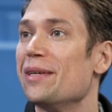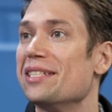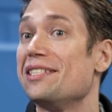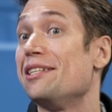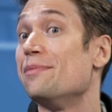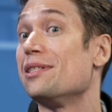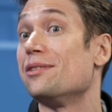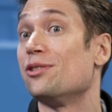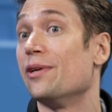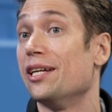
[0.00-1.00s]
Because it seems a
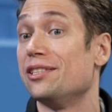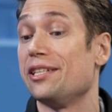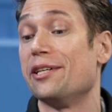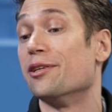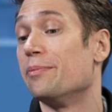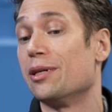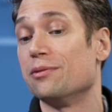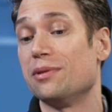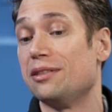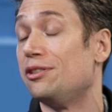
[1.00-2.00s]
little strange to hear
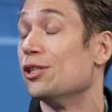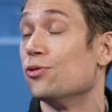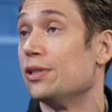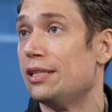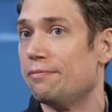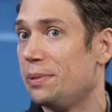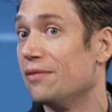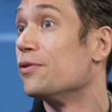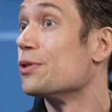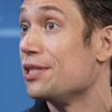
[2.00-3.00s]
about children
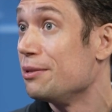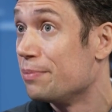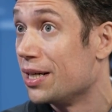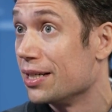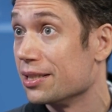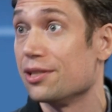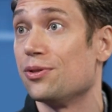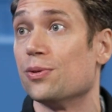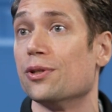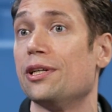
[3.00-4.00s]
being forced to eat
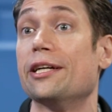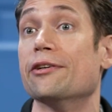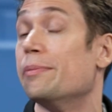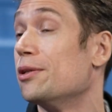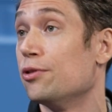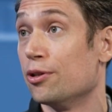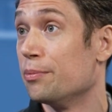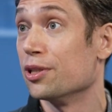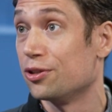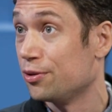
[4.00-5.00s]
bugs or hearing about
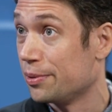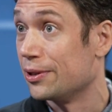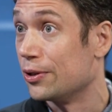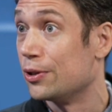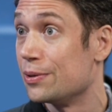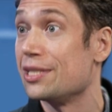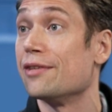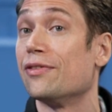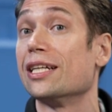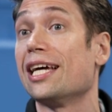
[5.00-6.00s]
Nuremberg 2.0 and
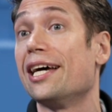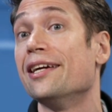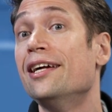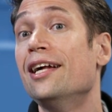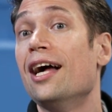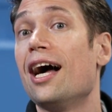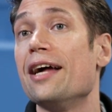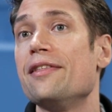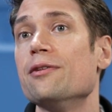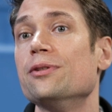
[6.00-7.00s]
stuff like that.
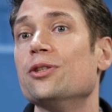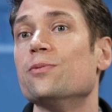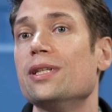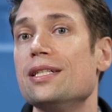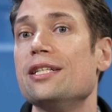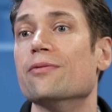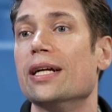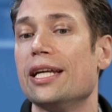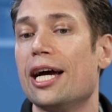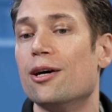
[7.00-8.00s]
I think what you're witnessing
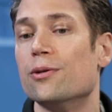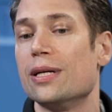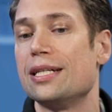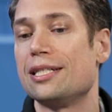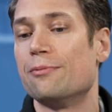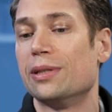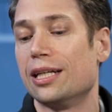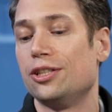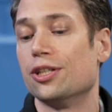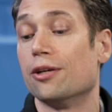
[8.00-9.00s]
right now is someone
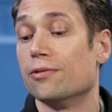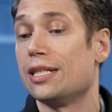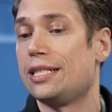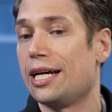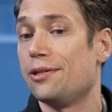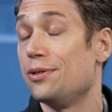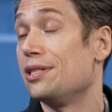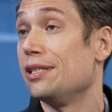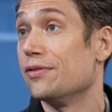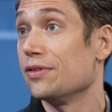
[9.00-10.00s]
like John Rustad, who's
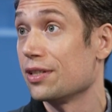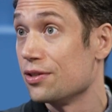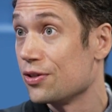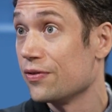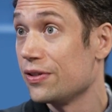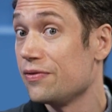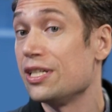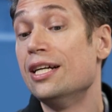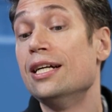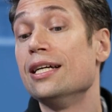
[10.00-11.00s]
the leader of the Conservatives.